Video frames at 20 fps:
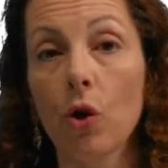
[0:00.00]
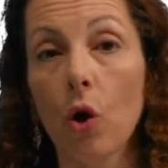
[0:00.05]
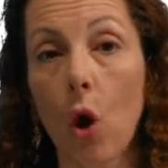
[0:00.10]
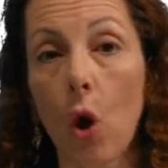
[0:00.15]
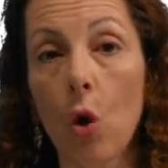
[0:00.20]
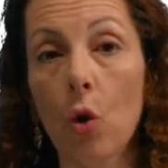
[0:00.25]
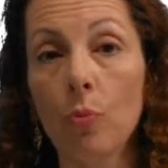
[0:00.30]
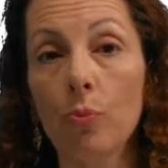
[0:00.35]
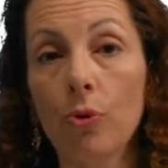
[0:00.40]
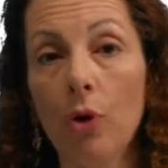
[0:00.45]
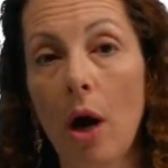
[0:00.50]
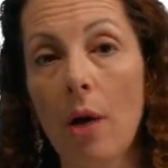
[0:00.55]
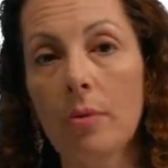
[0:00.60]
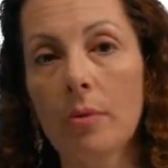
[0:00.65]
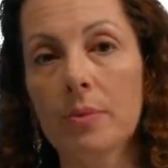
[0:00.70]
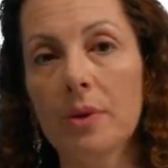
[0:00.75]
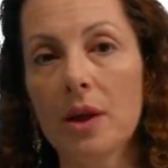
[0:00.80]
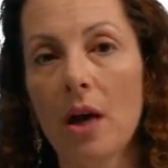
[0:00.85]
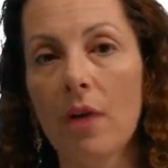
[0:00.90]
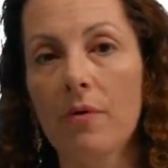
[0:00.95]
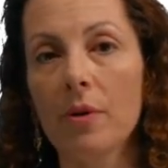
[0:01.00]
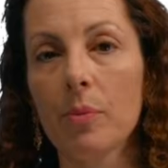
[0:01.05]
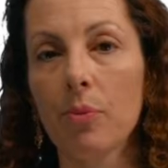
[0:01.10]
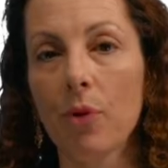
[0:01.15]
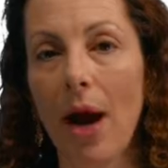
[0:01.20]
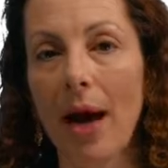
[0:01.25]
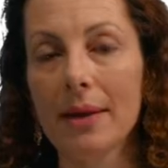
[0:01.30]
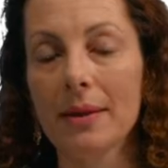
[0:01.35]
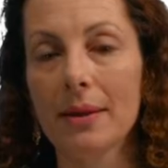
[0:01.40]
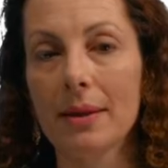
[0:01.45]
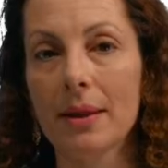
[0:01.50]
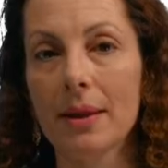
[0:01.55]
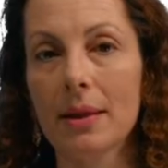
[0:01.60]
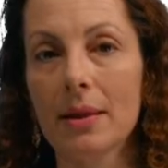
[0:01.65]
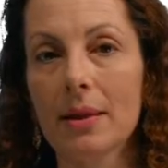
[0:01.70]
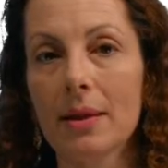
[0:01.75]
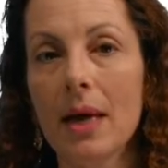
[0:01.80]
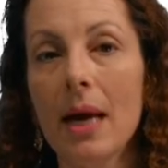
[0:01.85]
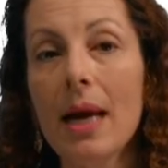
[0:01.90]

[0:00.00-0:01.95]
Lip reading: own problem-solving practices,